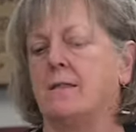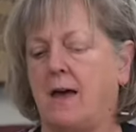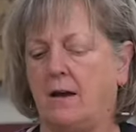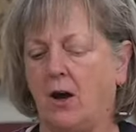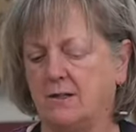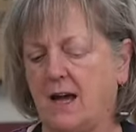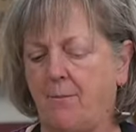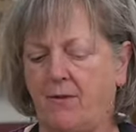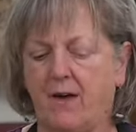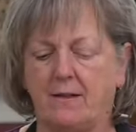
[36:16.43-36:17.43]
and then on
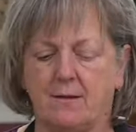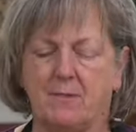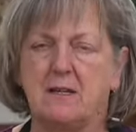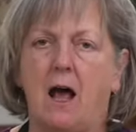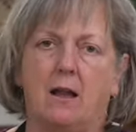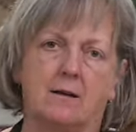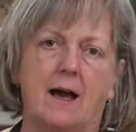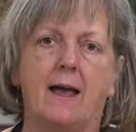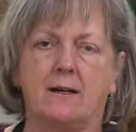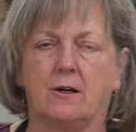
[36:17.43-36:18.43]
top of that, the metallic.
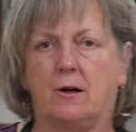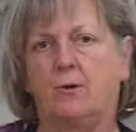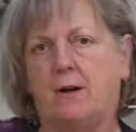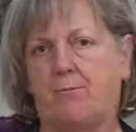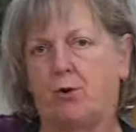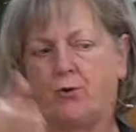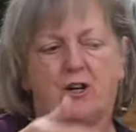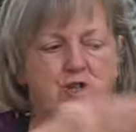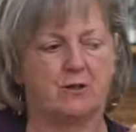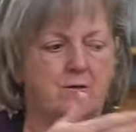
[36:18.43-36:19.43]
I had to go in a
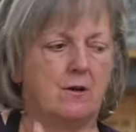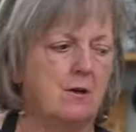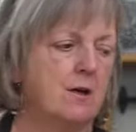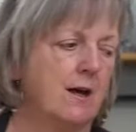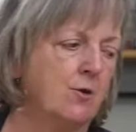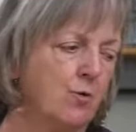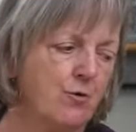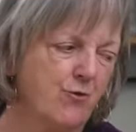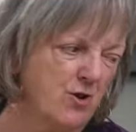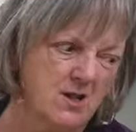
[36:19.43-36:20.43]
progression in
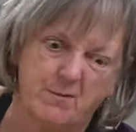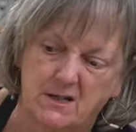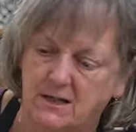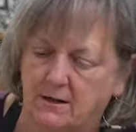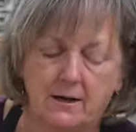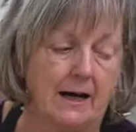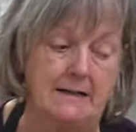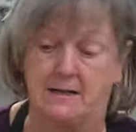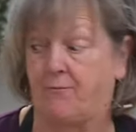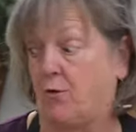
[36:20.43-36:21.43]
order for it to be seen,
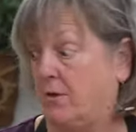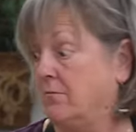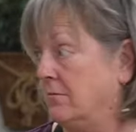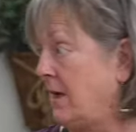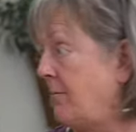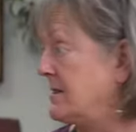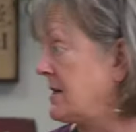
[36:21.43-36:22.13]
except for that.